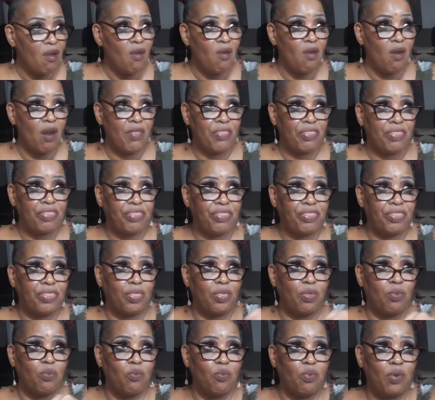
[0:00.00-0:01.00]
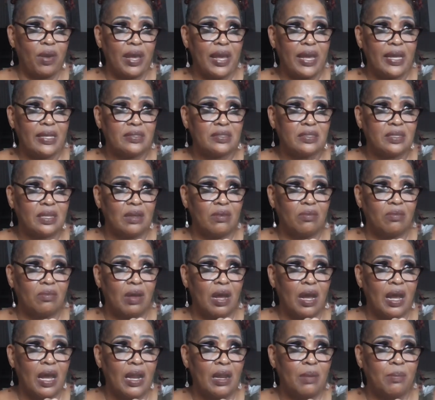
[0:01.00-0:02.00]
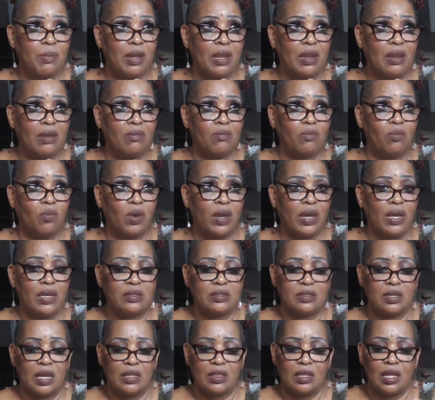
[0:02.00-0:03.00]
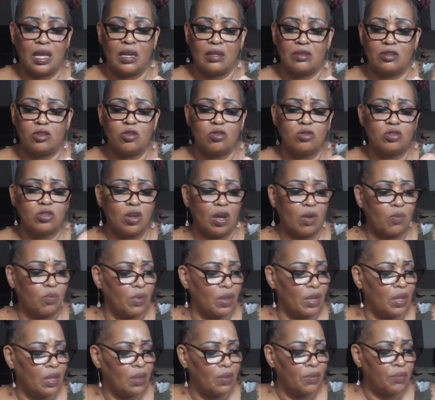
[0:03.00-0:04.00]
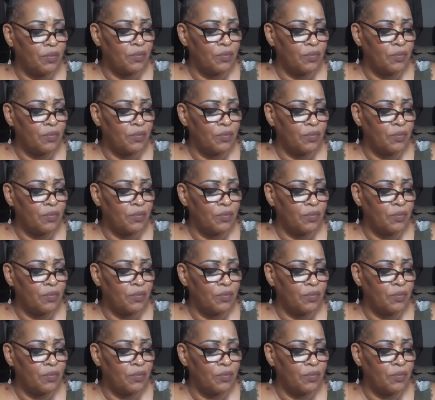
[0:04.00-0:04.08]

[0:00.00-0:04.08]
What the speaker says: on Wednesday, I had a meeting Wednesday, I think. Tuesday I went.